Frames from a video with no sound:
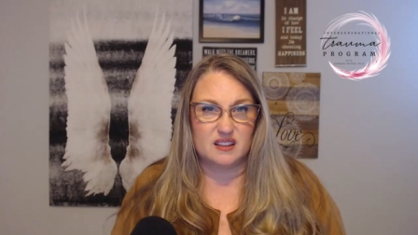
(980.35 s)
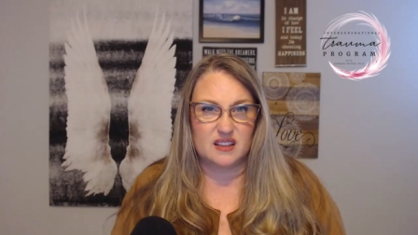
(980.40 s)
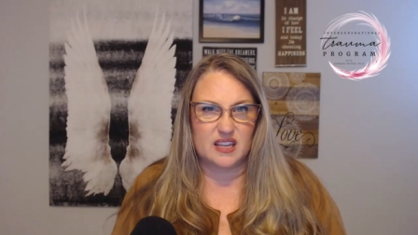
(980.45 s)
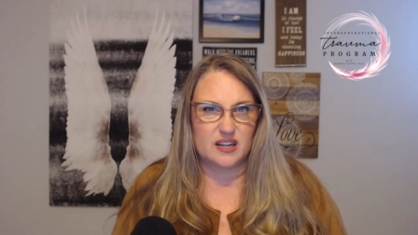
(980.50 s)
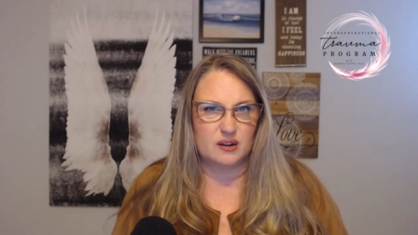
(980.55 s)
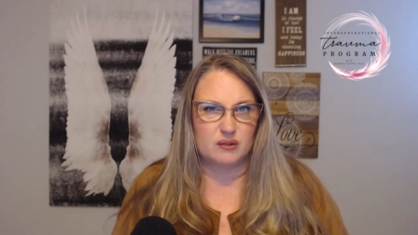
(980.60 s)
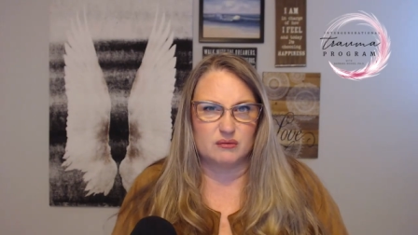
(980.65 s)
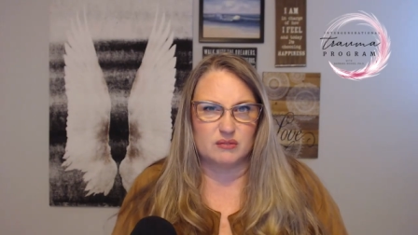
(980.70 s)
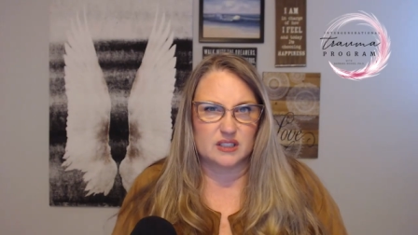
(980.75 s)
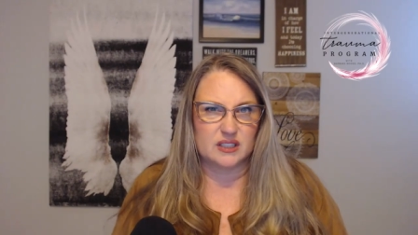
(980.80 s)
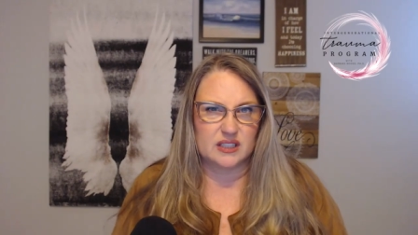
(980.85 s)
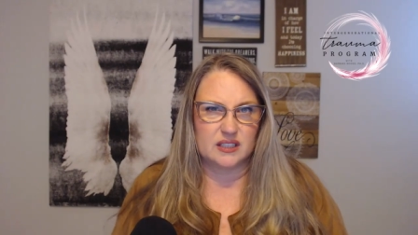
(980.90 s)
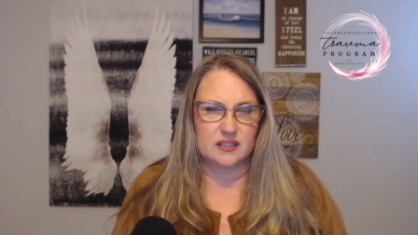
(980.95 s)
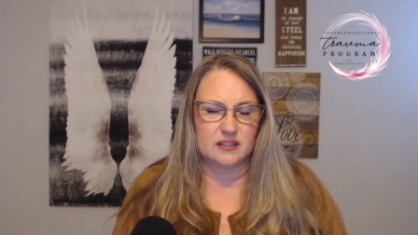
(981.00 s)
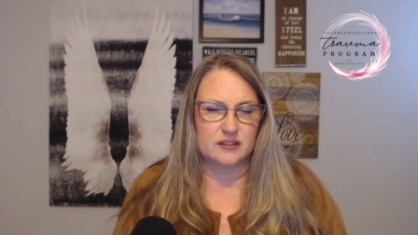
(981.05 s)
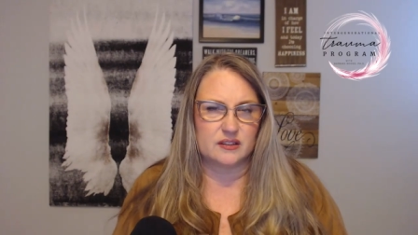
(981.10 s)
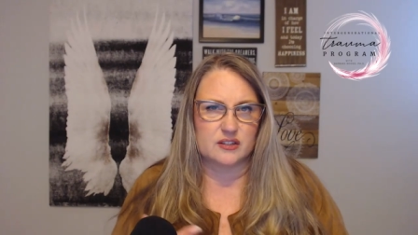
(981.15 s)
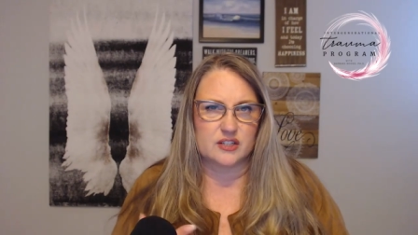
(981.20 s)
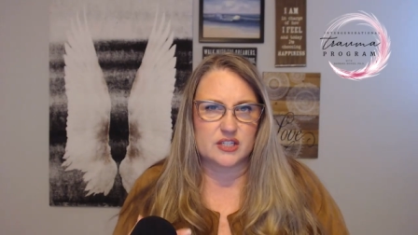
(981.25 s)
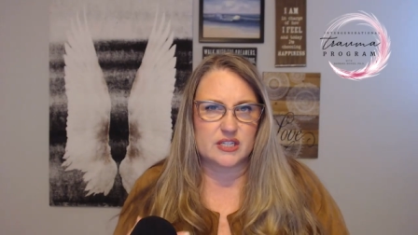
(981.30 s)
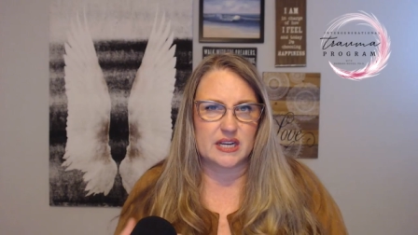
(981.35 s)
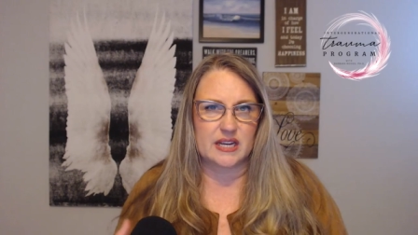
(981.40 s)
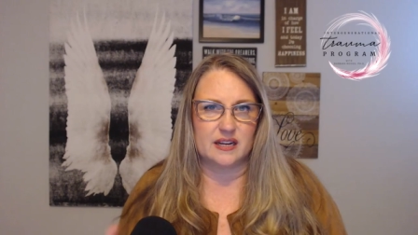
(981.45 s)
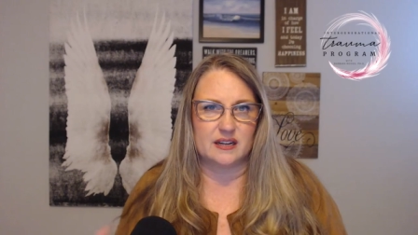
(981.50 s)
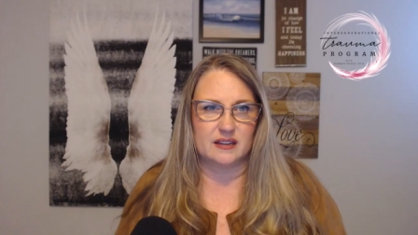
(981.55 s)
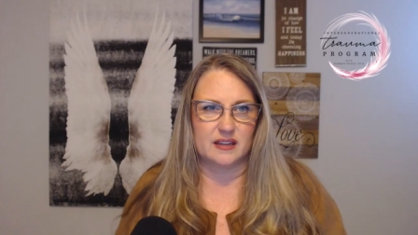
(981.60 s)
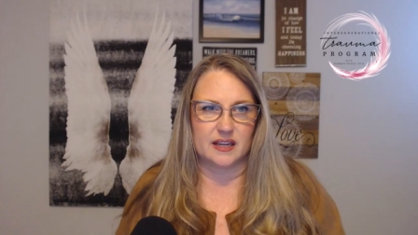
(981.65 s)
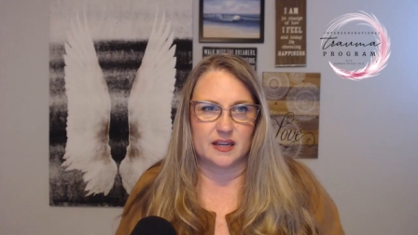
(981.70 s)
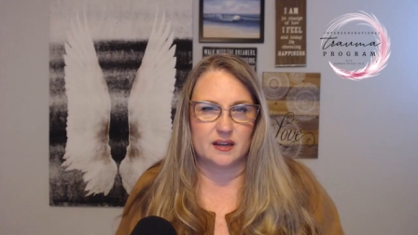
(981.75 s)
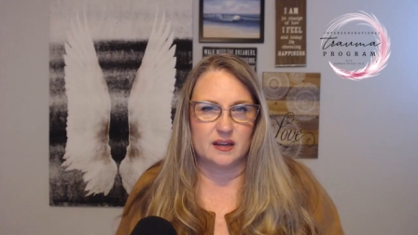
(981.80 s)
They don't really understand,
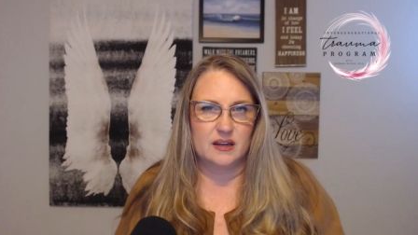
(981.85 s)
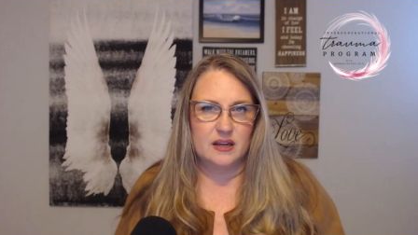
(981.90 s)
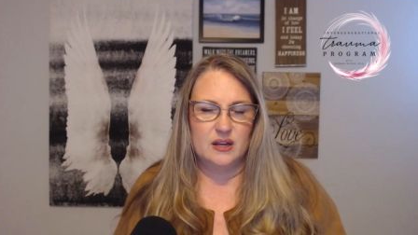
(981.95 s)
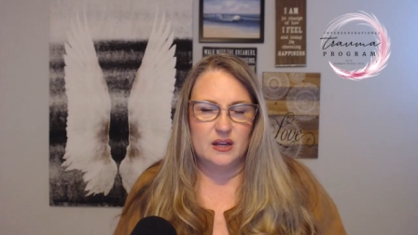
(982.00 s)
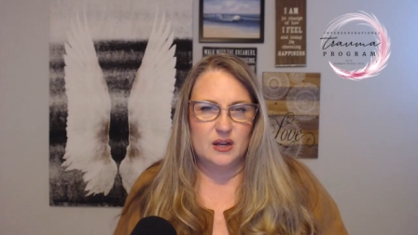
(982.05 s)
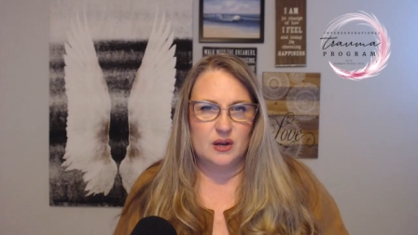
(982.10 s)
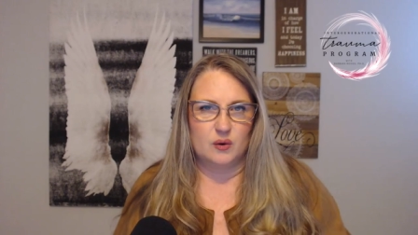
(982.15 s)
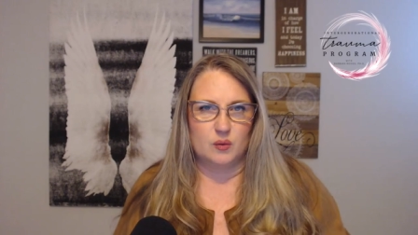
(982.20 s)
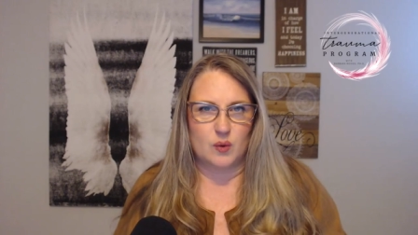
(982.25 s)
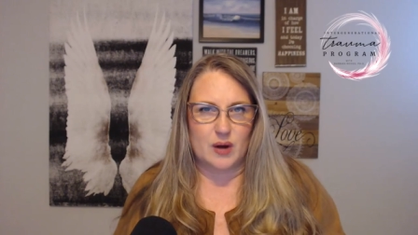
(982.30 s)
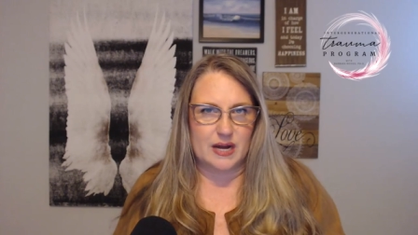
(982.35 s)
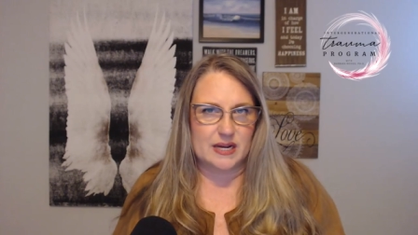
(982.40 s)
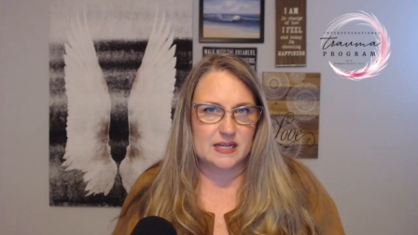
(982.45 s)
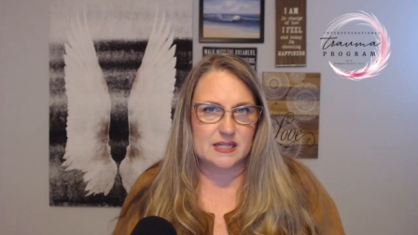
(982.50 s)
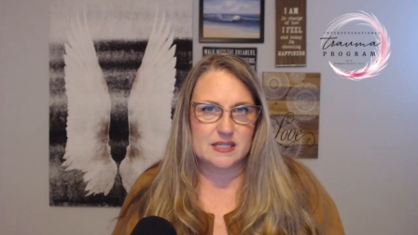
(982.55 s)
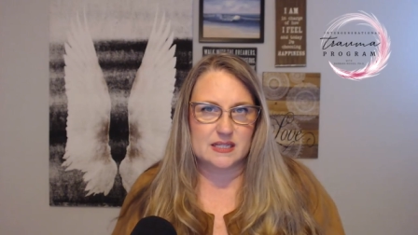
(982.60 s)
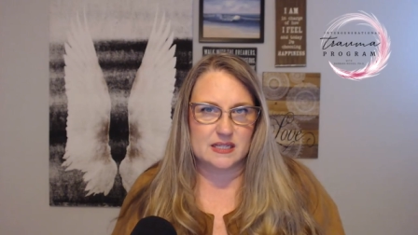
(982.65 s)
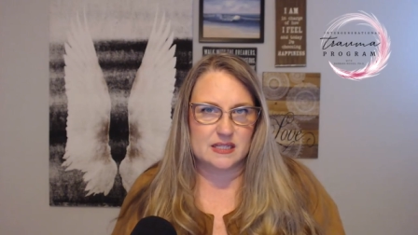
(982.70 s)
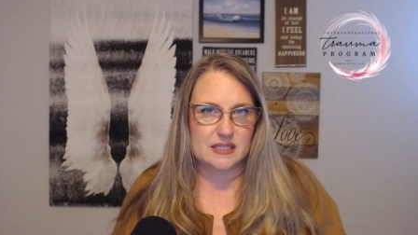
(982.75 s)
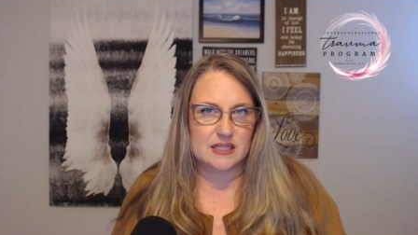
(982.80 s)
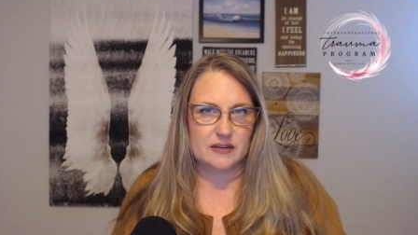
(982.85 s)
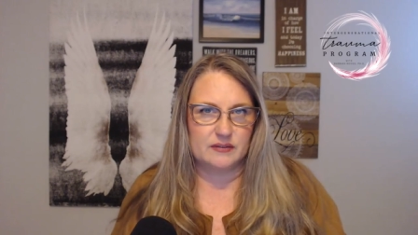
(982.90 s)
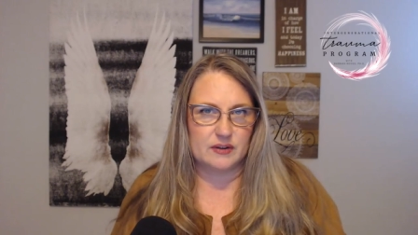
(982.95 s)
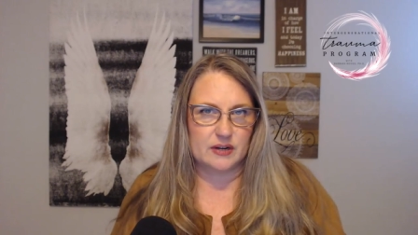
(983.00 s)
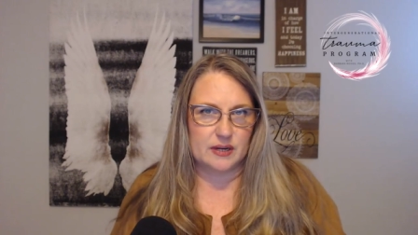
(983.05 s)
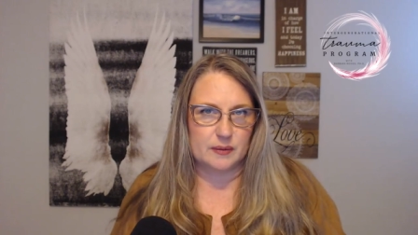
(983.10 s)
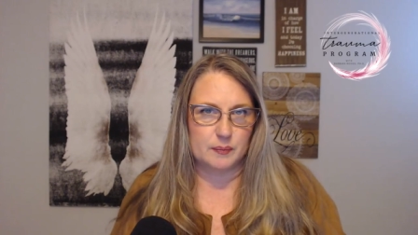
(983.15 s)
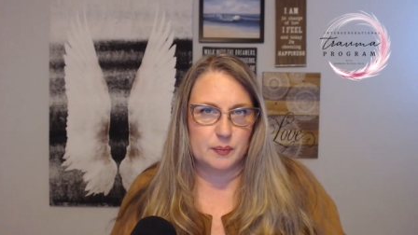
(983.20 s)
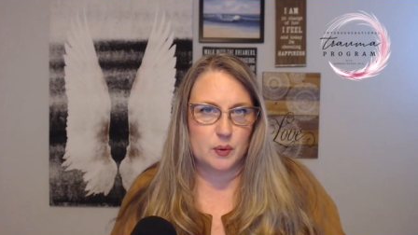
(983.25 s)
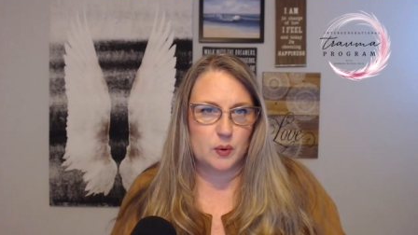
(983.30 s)
like, why is this even
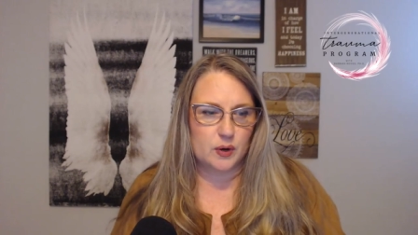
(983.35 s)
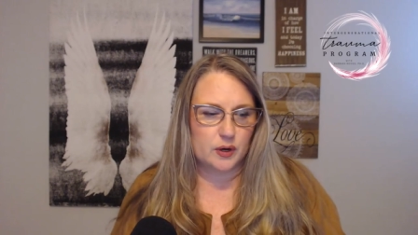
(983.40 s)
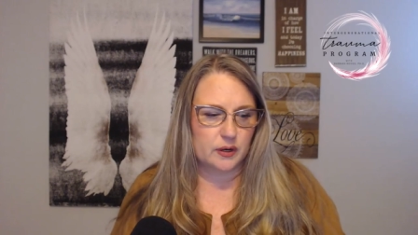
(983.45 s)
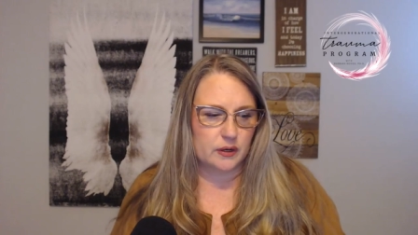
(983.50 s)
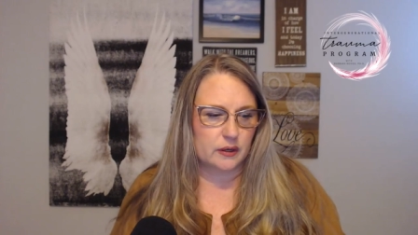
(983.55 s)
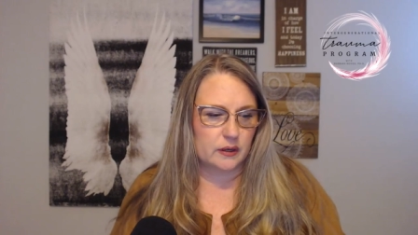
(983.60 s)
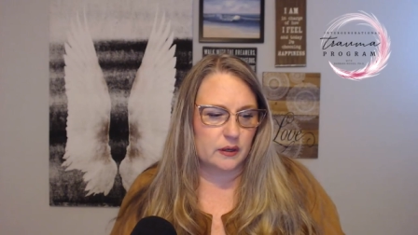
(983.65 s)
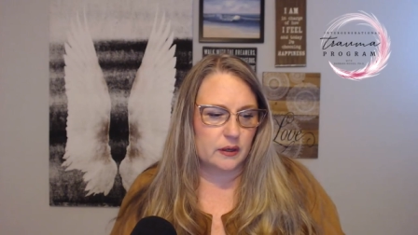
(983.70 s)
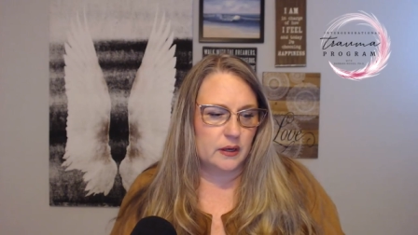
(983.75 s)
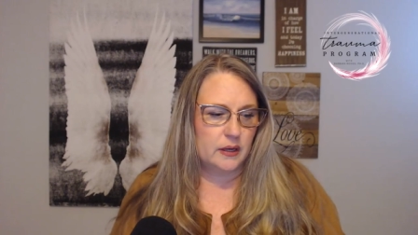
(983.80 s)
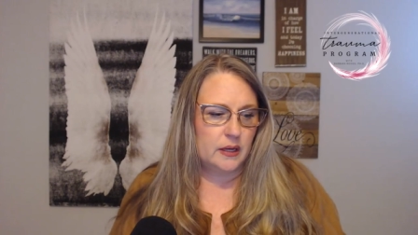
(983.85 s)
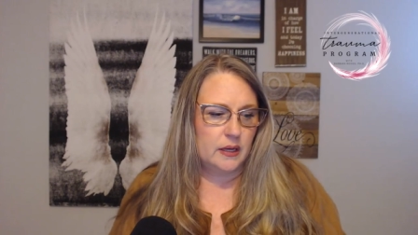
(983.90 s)
important?